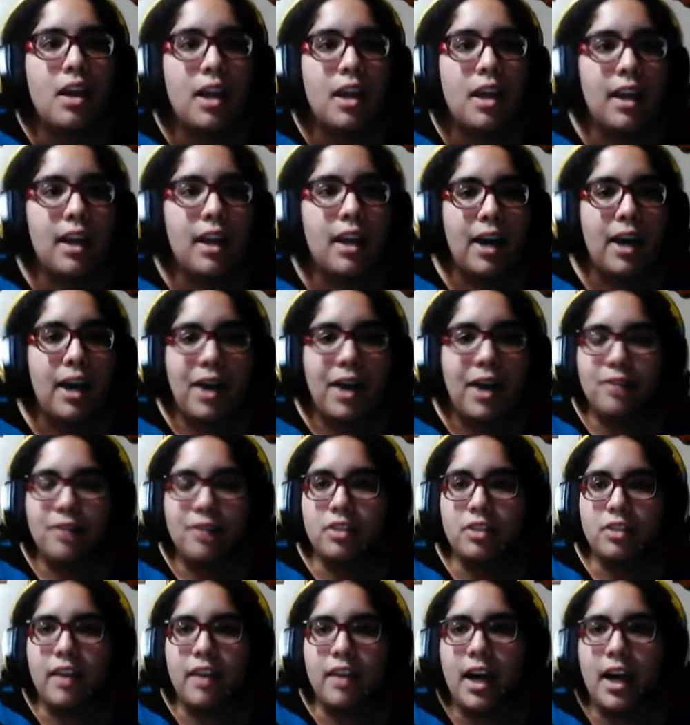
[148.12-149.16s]
Now,
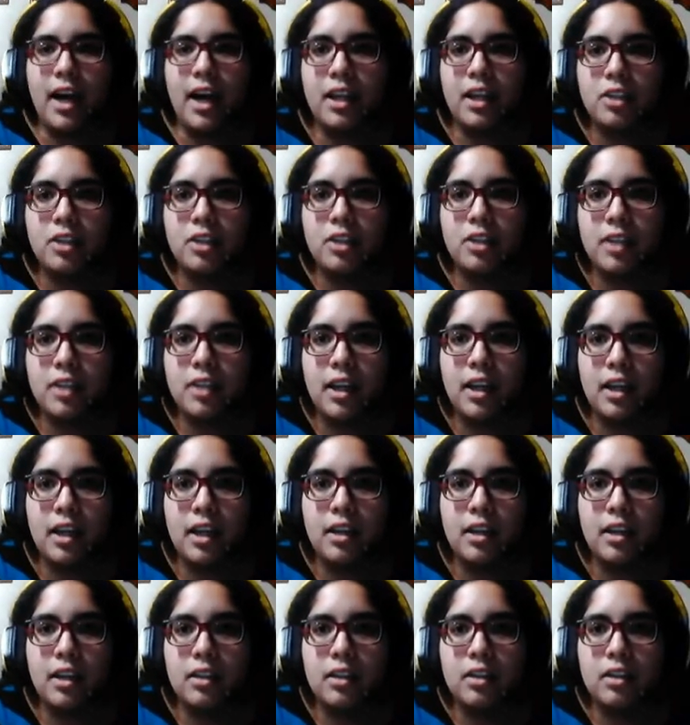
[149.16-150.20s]
after that, you
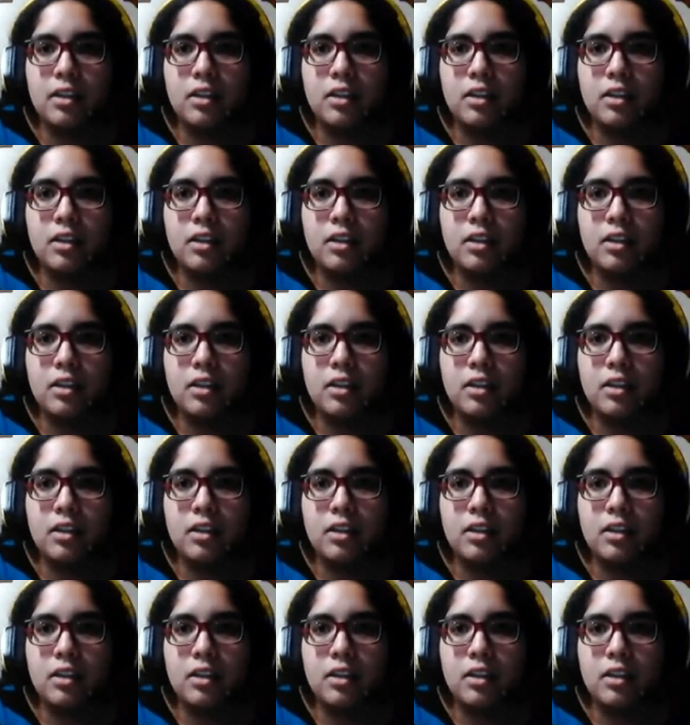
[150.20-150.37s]
can